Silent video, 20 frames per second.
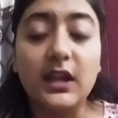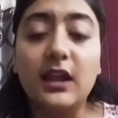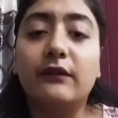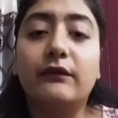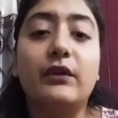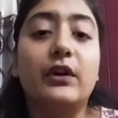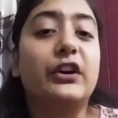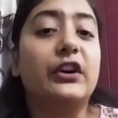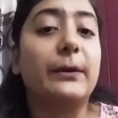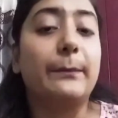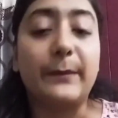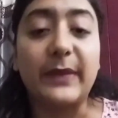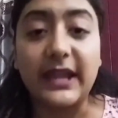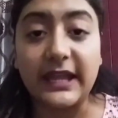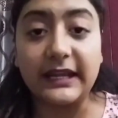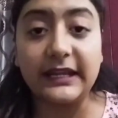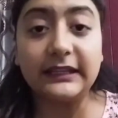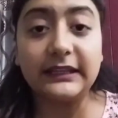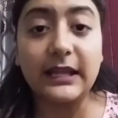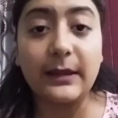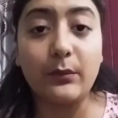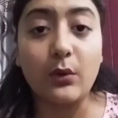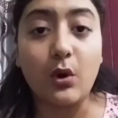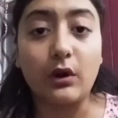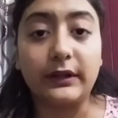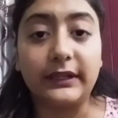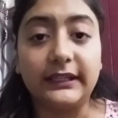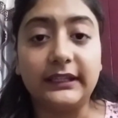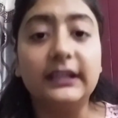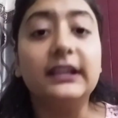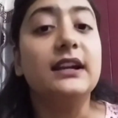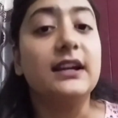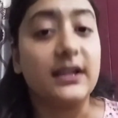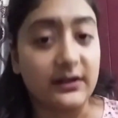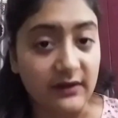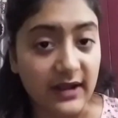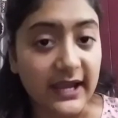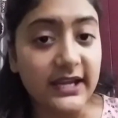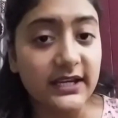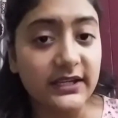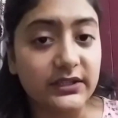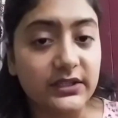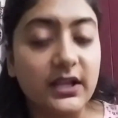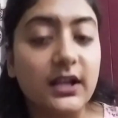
for repairing the body, right?